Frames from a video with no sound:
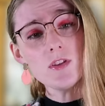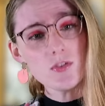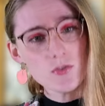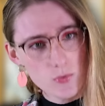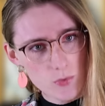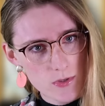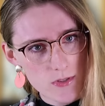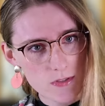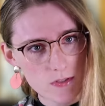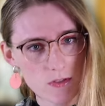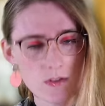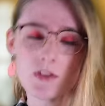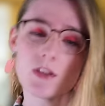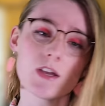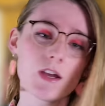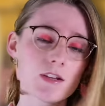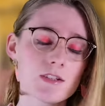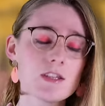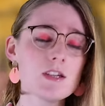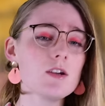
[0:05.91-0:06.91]
this reason,
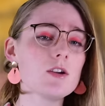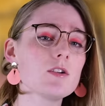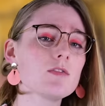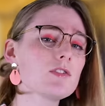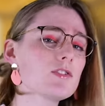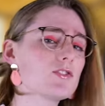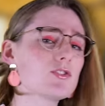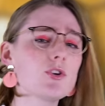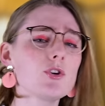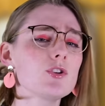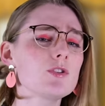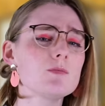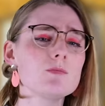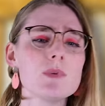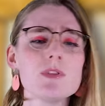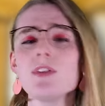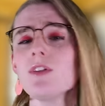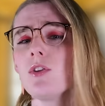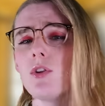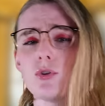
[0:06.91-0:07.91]
the idea of a certain
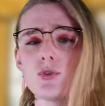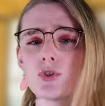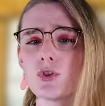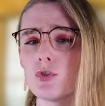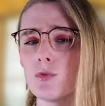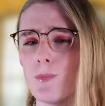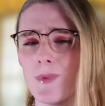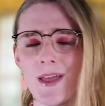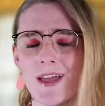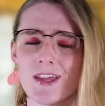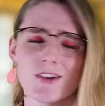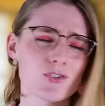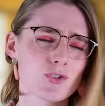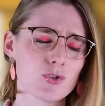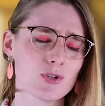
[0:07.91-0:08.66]
mythological man